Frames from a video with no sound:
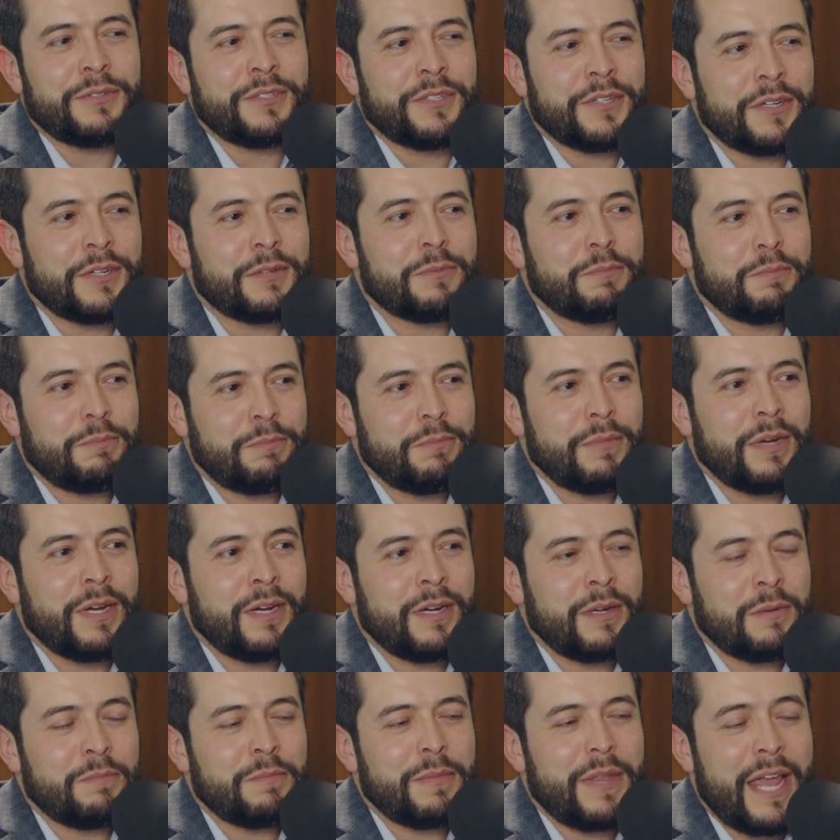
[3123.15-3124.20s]
you, Dirk,
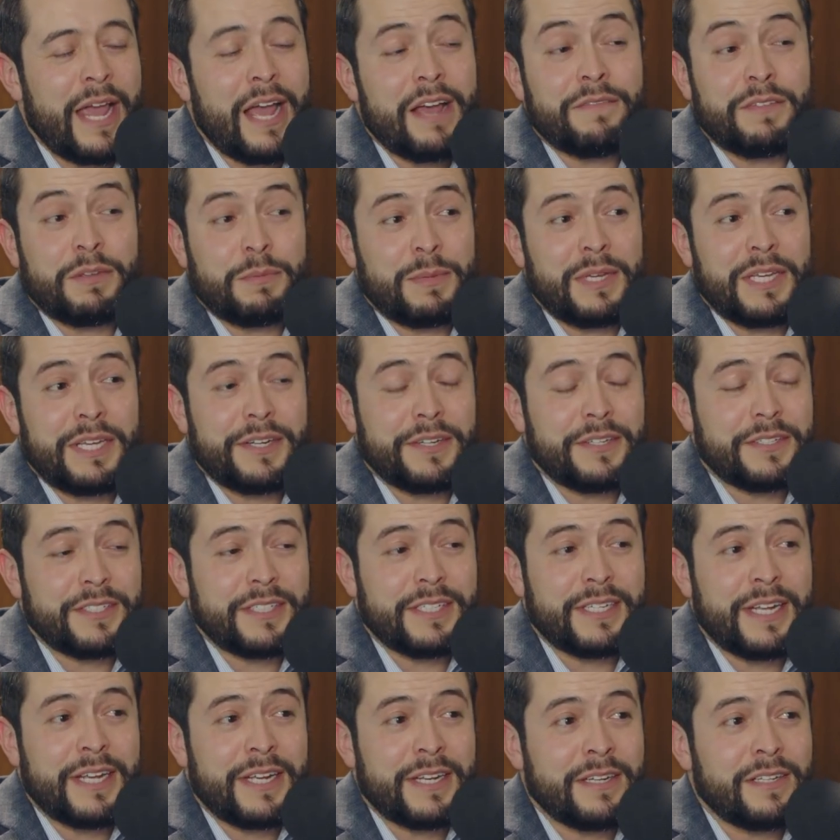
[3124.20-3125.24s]
having me here
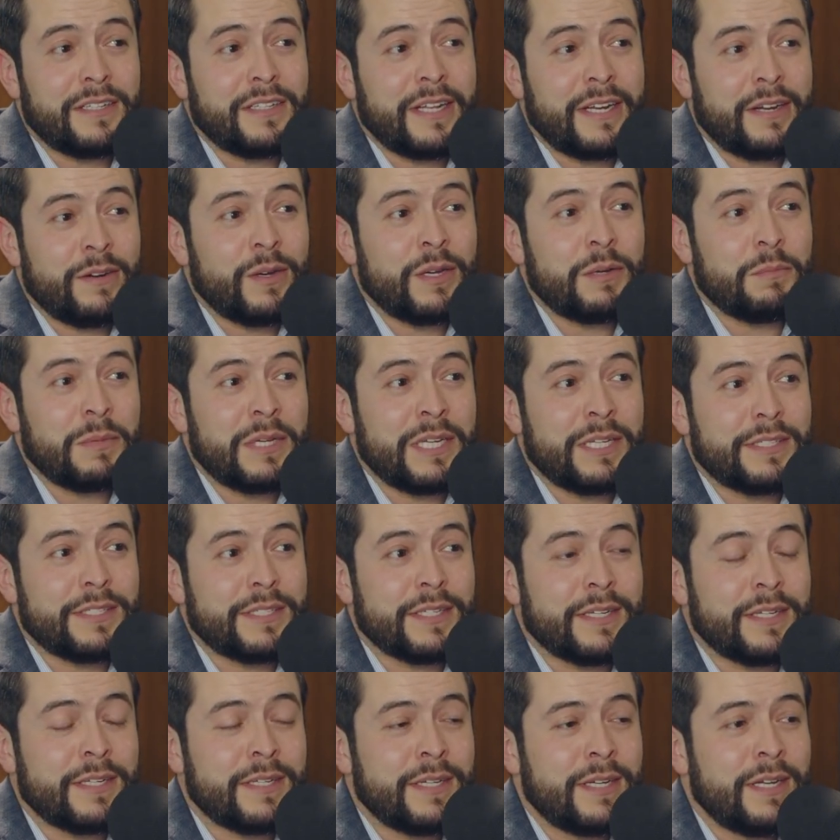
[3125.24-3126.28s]
today and allowing me
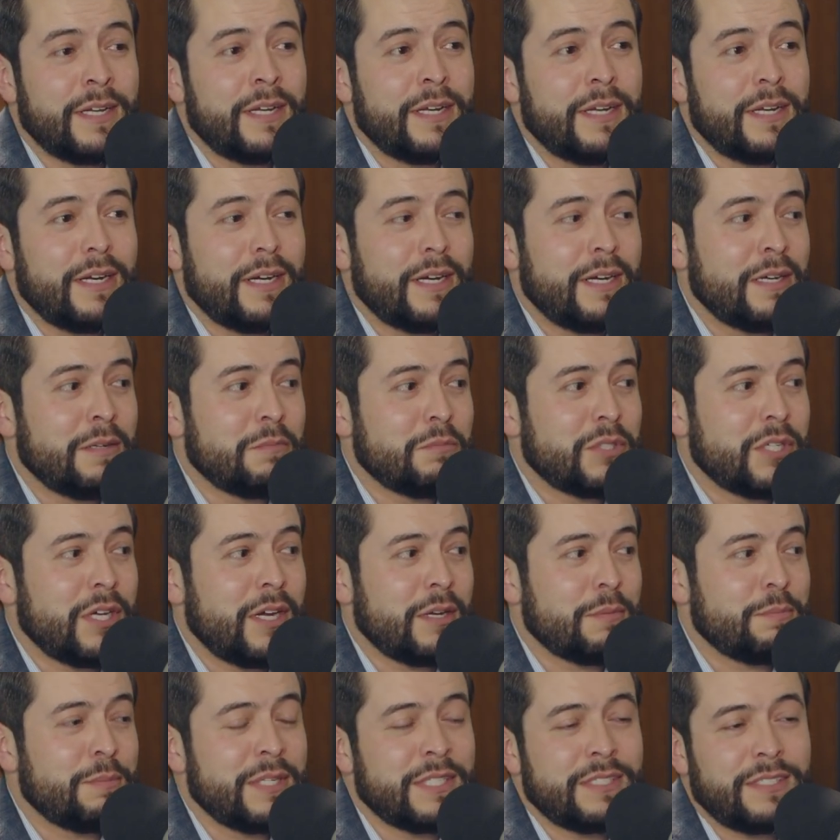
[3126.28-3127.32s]
to
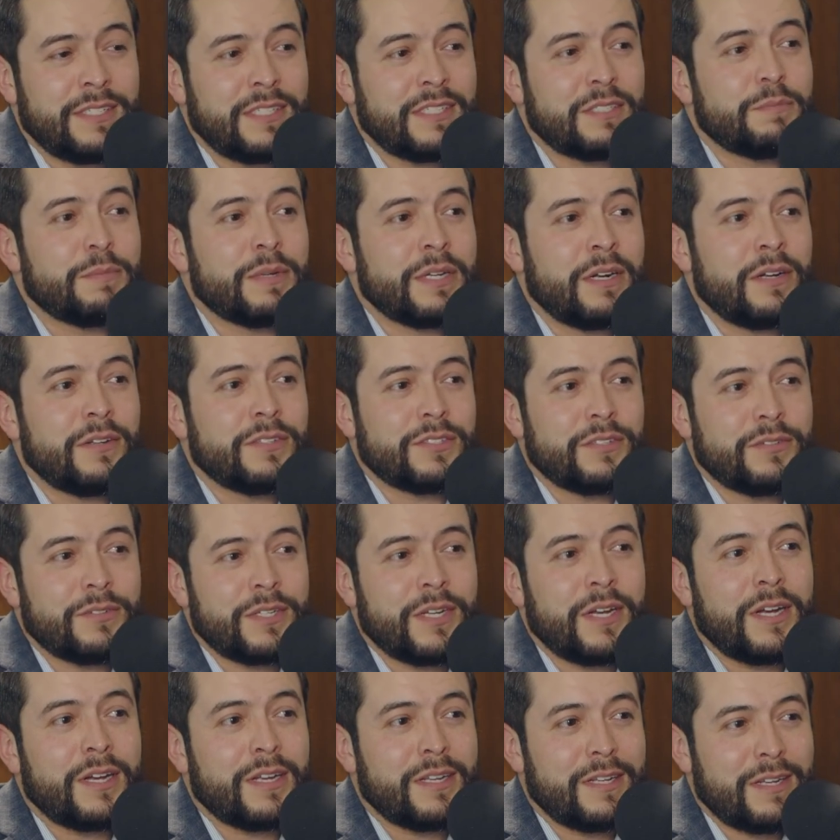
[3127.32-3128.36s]
talk business, but also
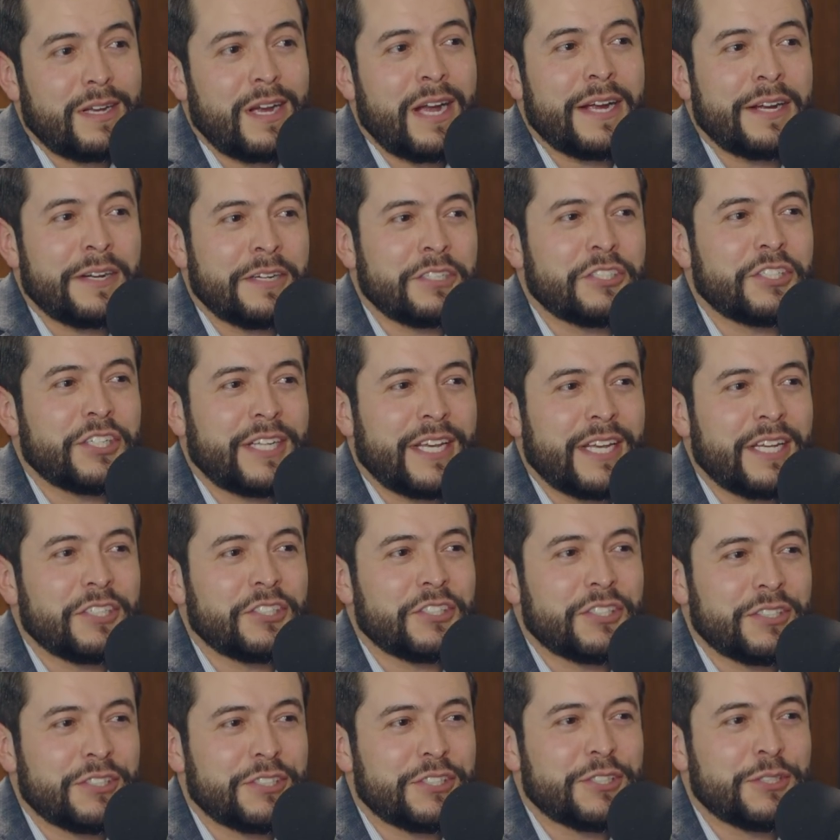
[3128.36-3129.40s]
talk higher
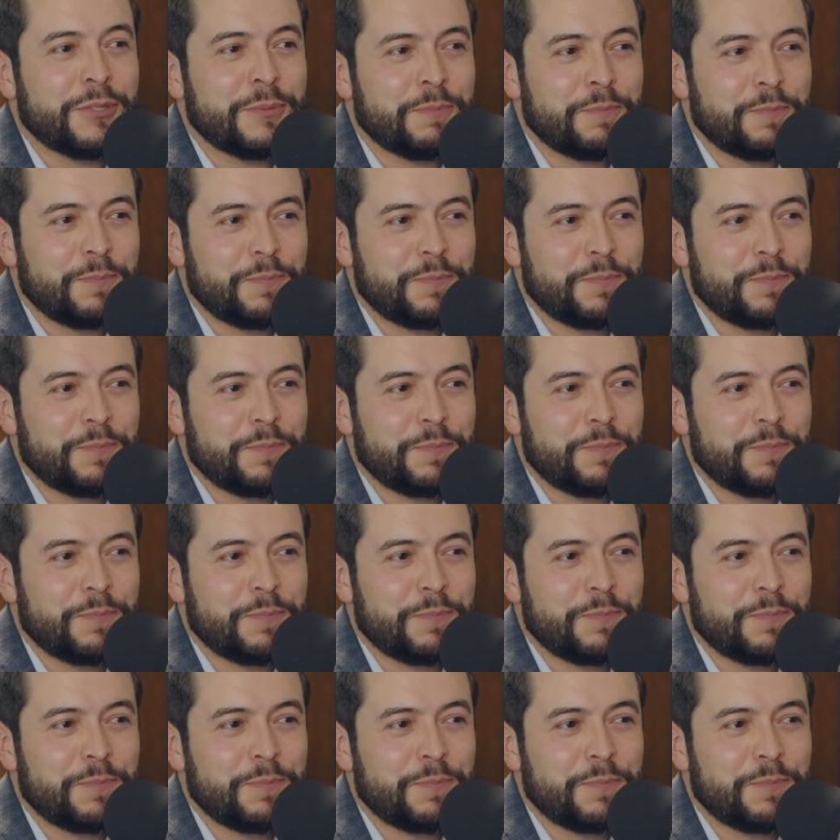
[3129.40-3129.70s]
education too.